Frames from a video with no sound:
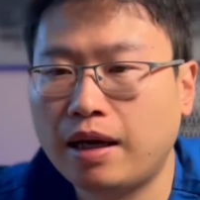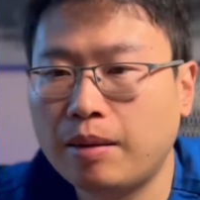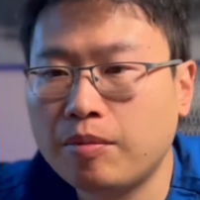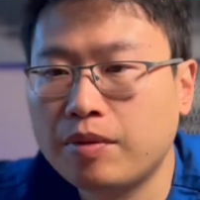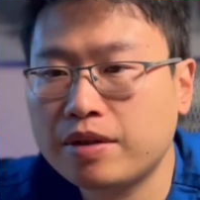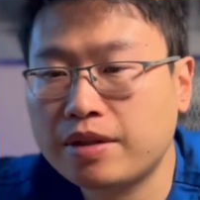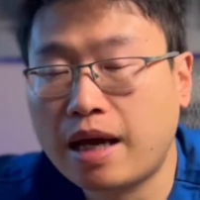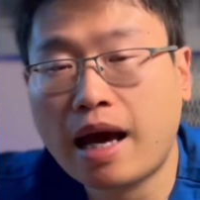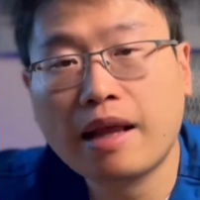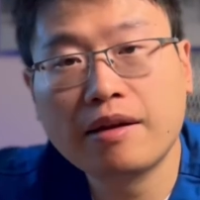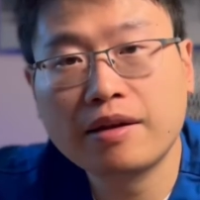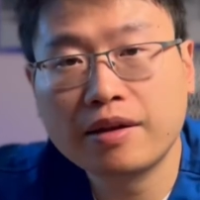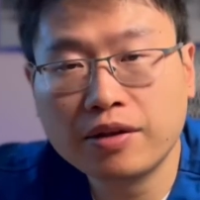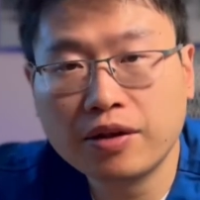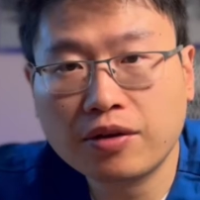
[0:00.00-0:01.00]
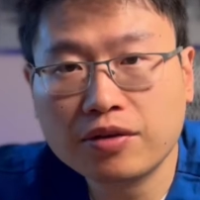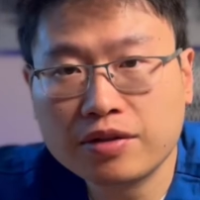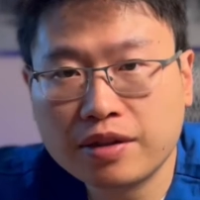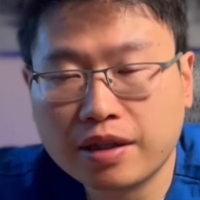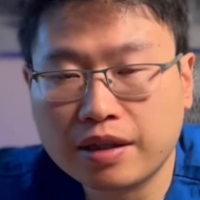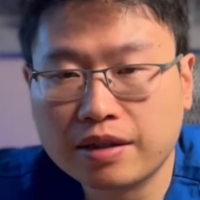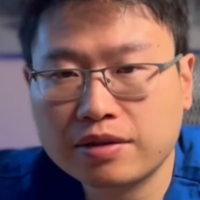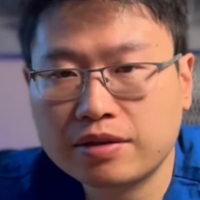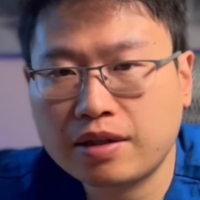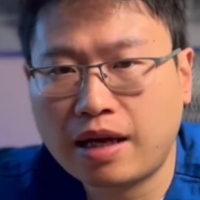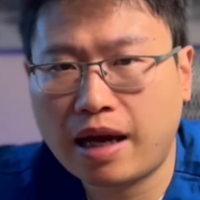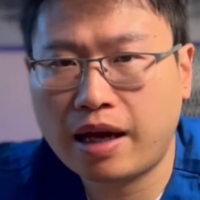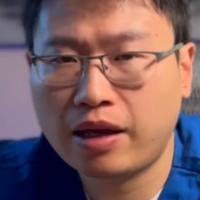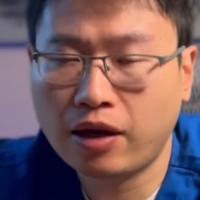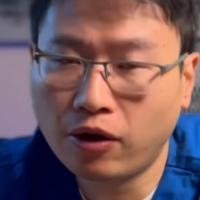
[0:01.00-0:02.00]
So other than those things,
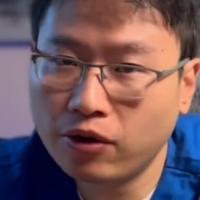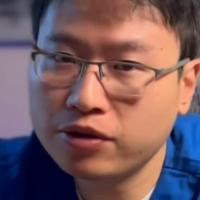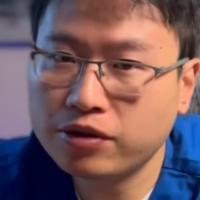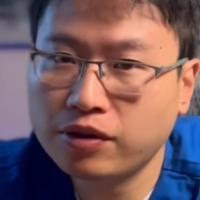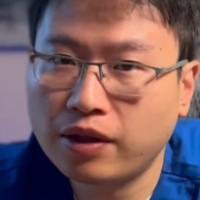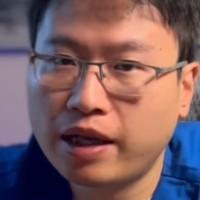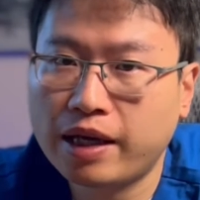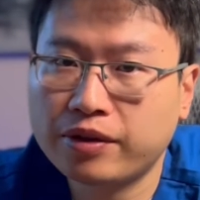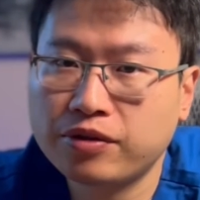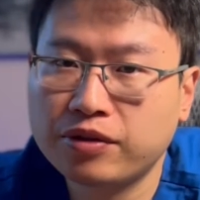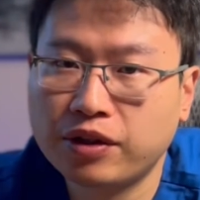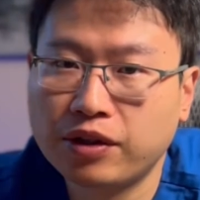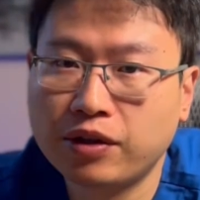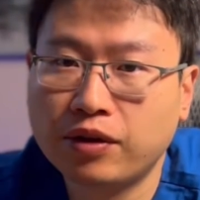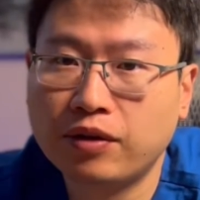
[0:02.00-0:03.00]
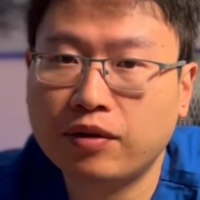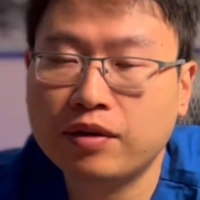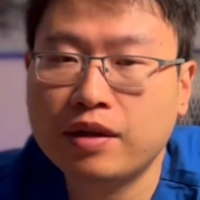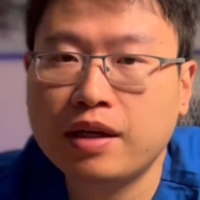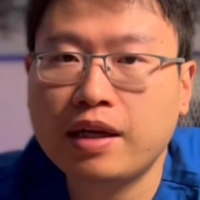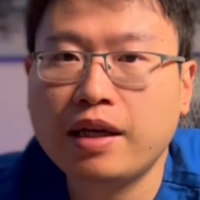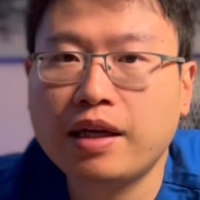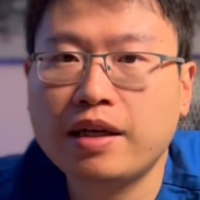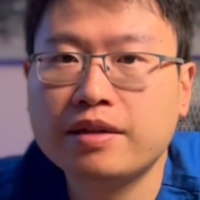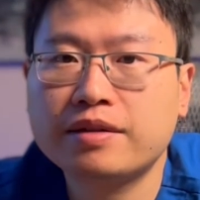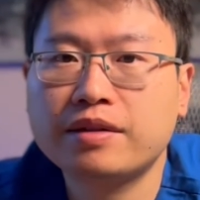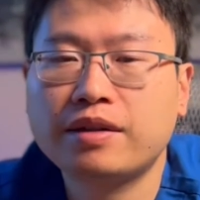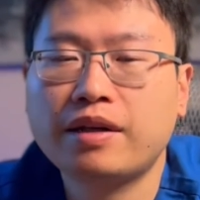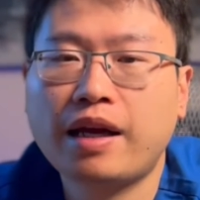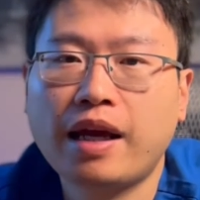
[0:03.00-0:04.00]
I also like to know, is
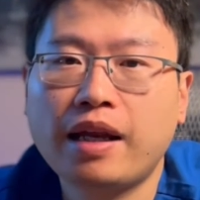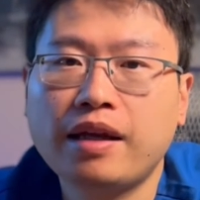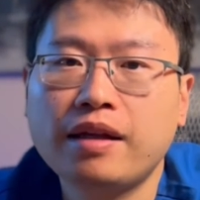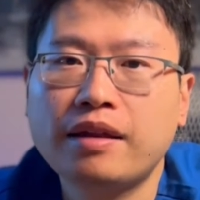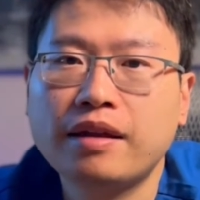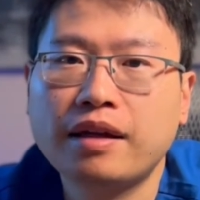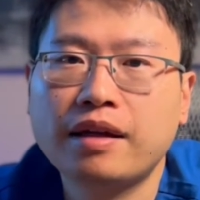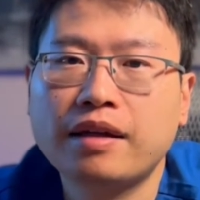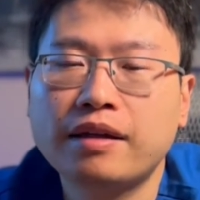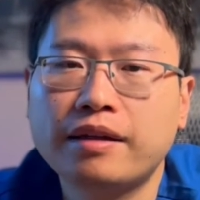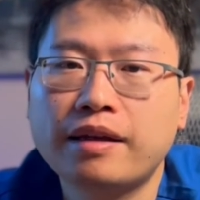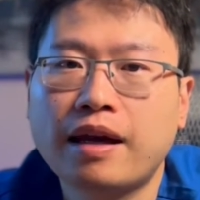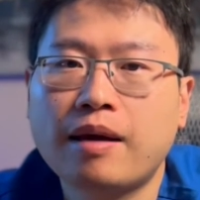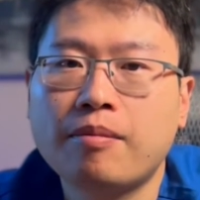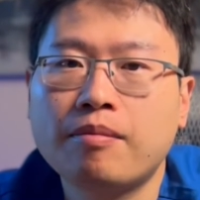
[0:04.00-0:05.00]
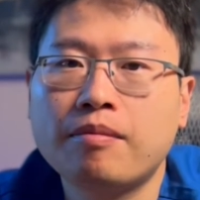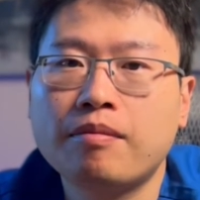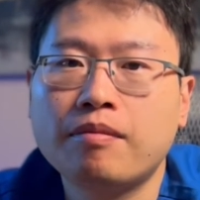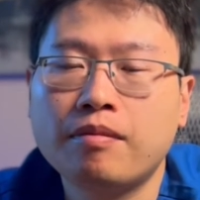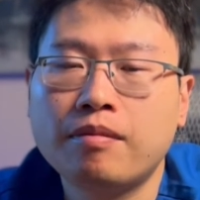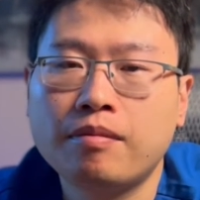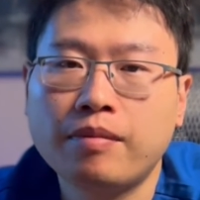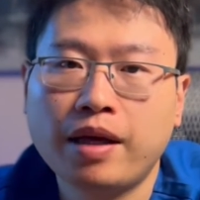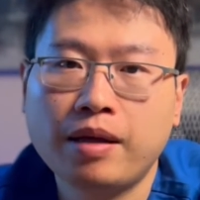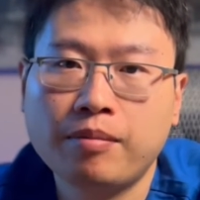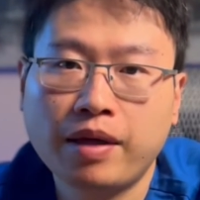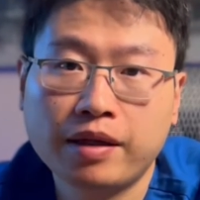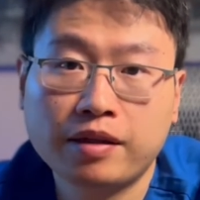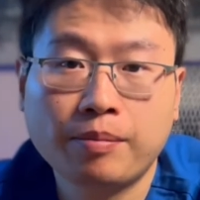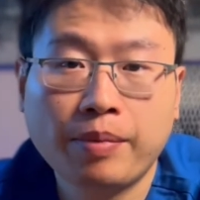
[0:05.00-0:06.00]
there anything that may
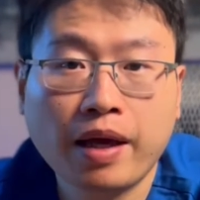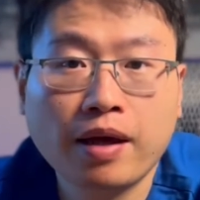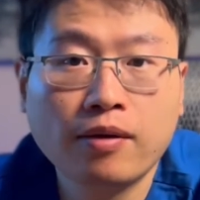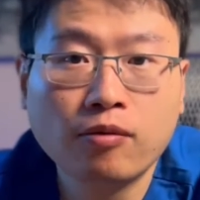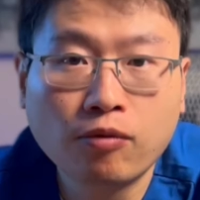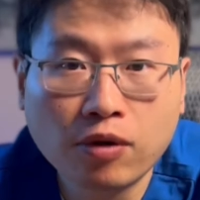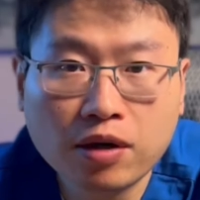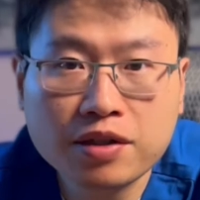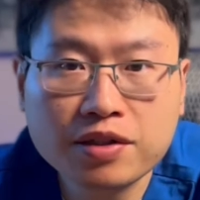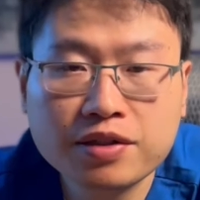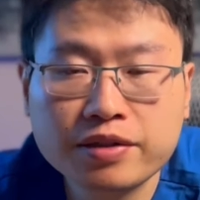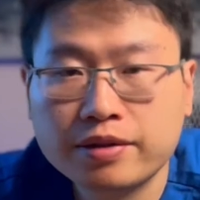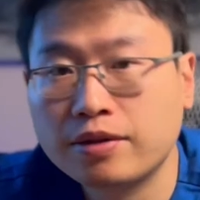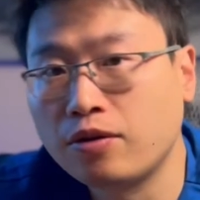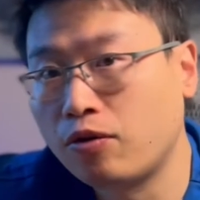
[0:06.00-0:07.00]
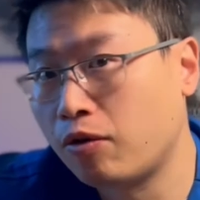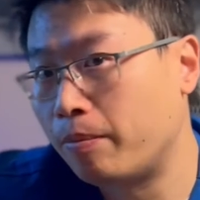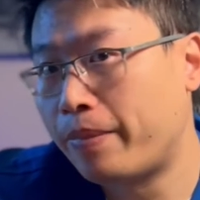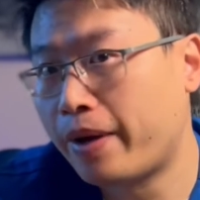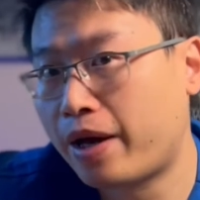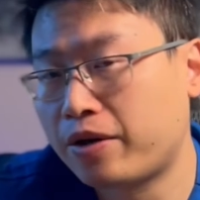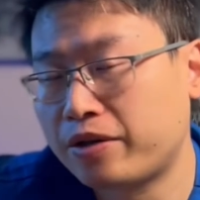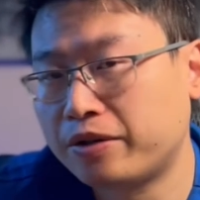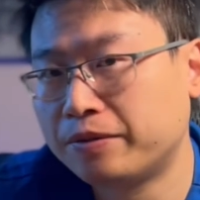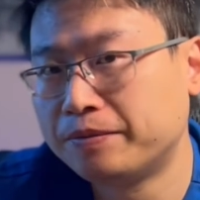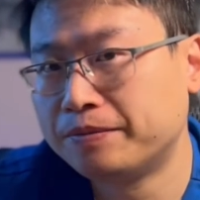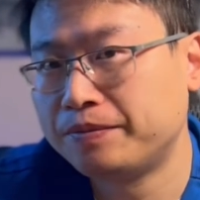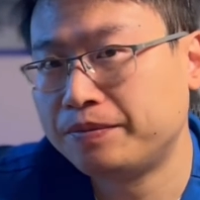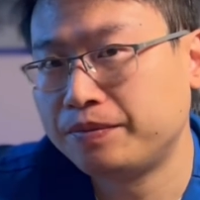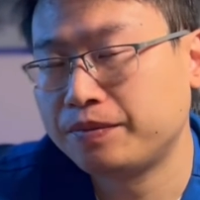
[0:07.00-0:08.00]
make the pain worse or better,
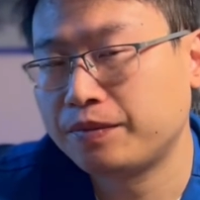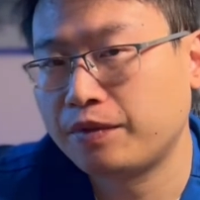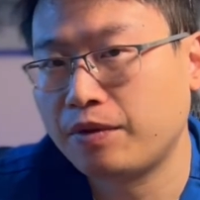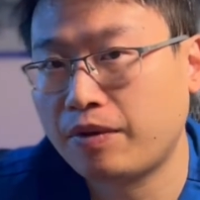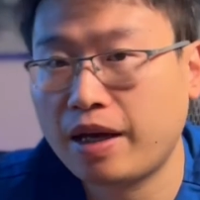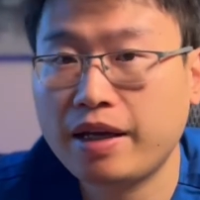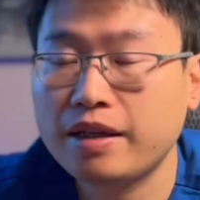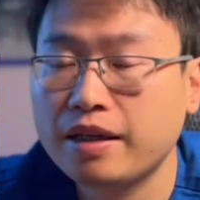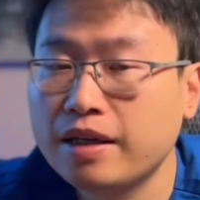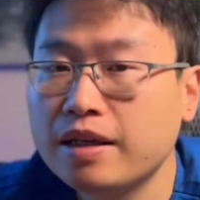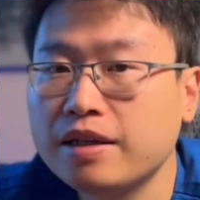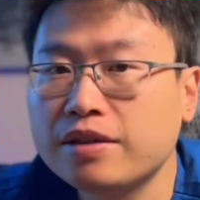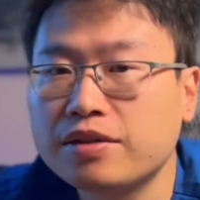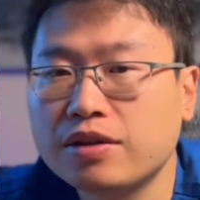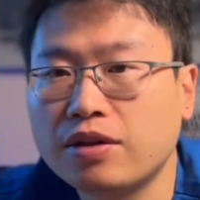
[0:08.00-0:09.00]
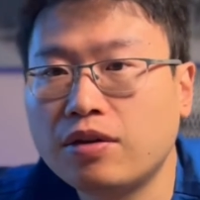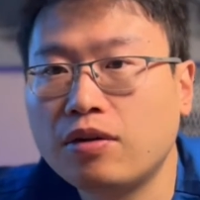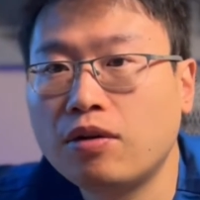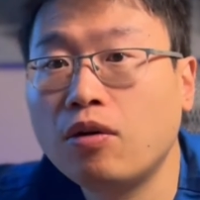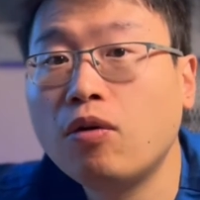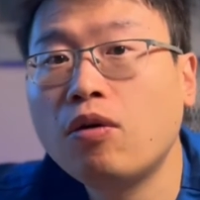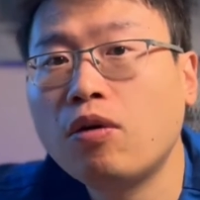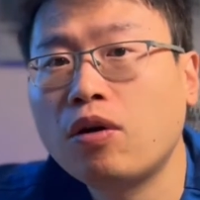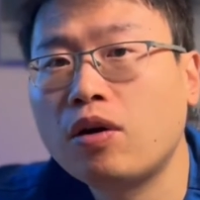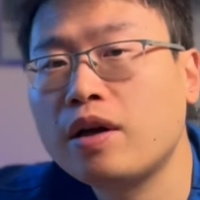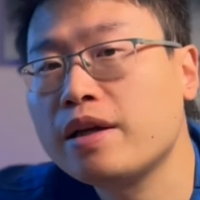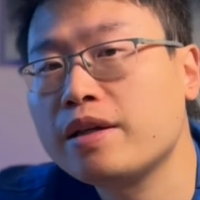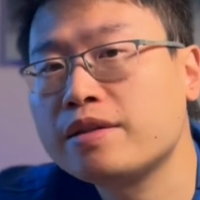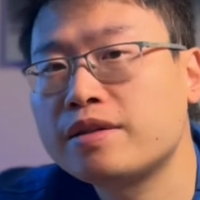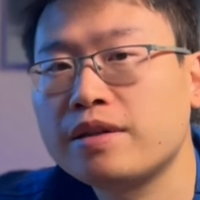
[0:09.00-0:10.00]
right? So, or
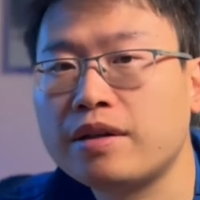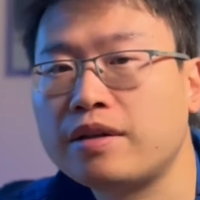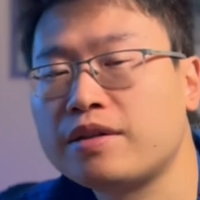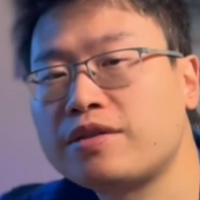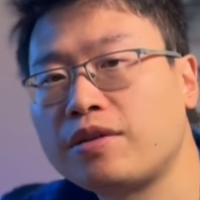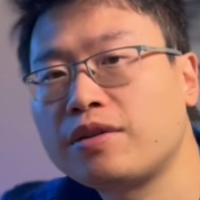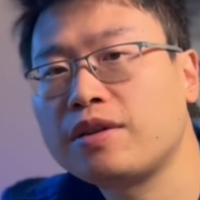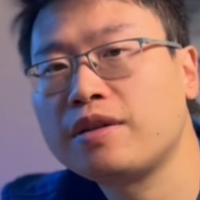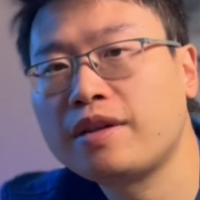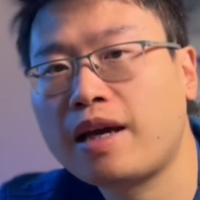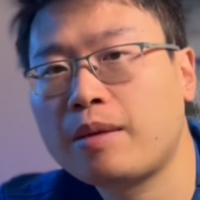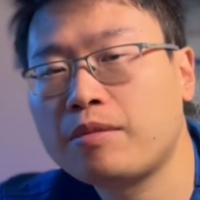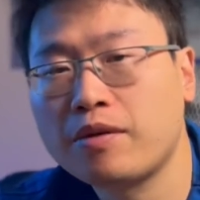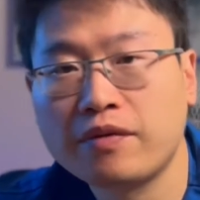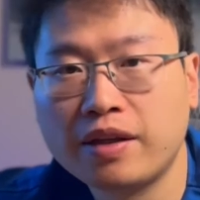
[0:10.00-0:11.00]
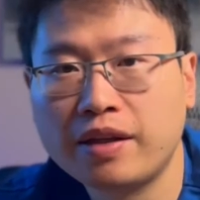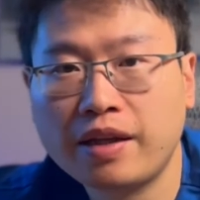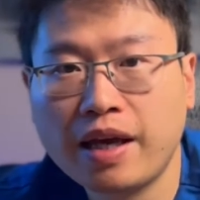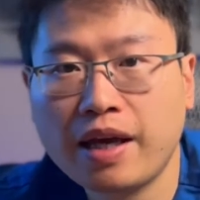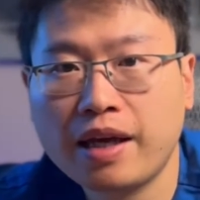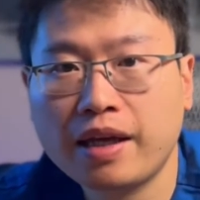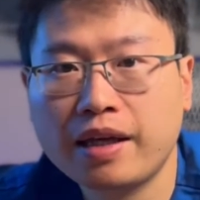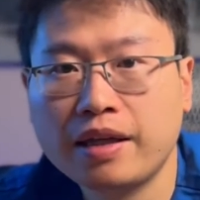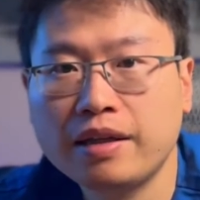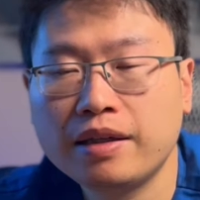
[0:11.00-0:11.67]
is there a certain time of day